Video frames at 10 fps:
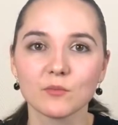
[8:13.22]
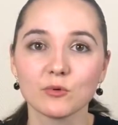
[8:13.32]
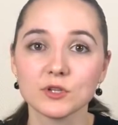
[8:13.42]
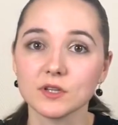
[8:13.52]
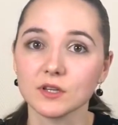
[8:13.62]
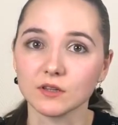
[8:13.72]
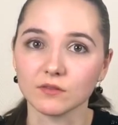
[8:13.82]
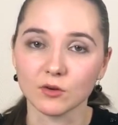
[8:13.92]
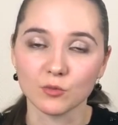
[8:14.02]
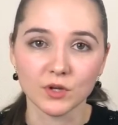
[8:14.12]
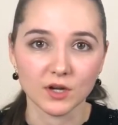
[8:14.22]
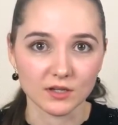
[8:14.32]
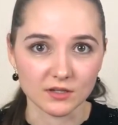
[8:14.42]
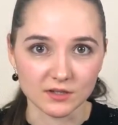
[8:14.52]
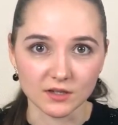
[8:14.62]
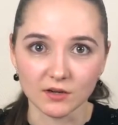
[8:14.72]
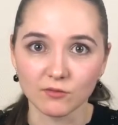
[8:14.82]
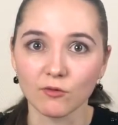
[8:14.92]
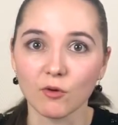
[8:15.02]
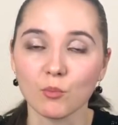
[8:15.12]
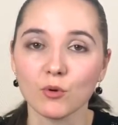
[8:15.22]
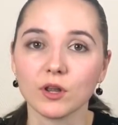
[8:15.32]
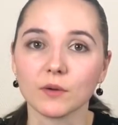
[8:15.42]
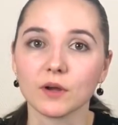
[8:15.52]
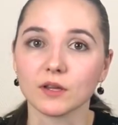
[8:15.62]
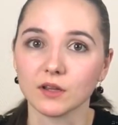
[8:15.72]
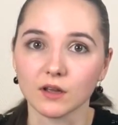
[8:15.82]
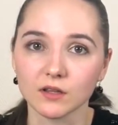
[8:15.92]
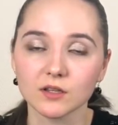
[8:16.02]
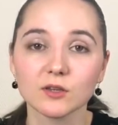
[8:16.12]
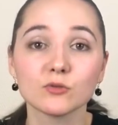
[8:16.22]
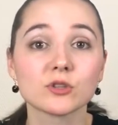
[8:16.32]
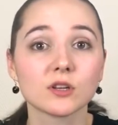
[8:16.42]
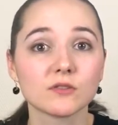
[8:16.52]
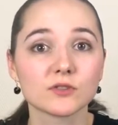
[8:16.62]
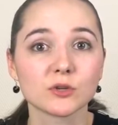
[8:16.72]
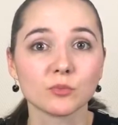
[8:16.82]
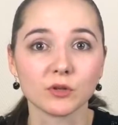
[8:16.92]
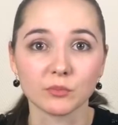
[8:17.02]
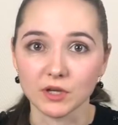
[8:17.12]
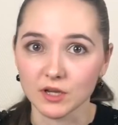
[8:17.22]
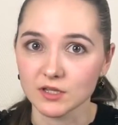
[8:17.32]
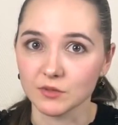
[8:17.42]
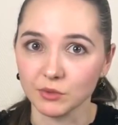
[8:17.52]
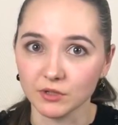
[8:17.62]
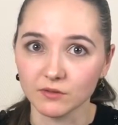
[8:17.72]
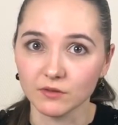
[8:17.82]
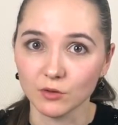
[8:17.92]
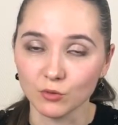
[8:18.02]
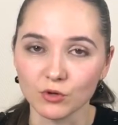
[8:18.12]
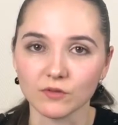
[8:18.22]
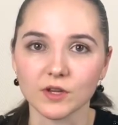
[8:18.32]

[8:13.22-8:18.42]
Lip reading: After that, remove canals and obsolete first-level industries from the game board.